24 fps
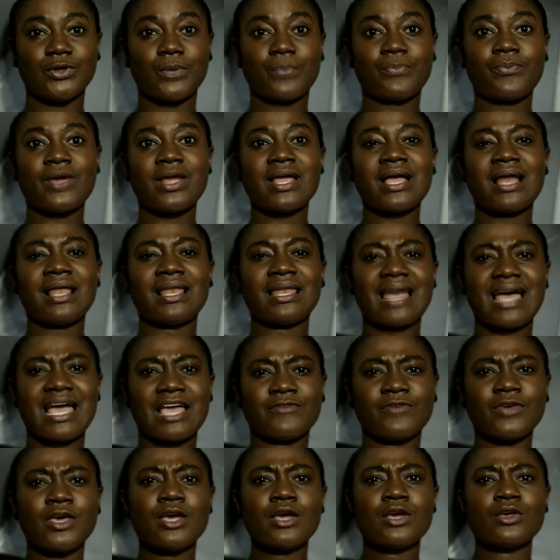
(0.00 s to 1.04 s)
Your prayer
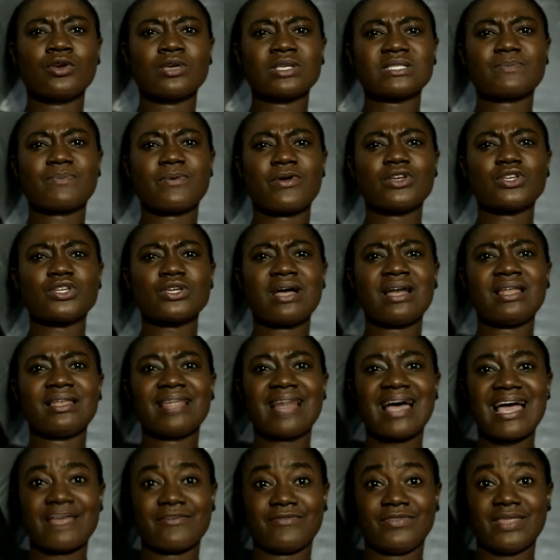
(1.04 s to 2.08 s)
life, your spiritual
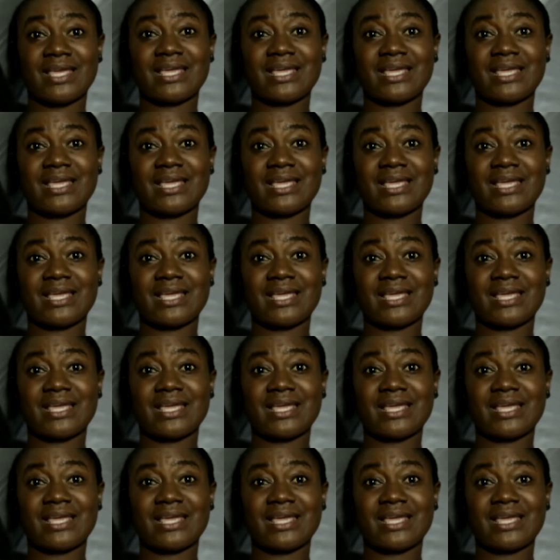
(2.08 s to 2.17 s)
life,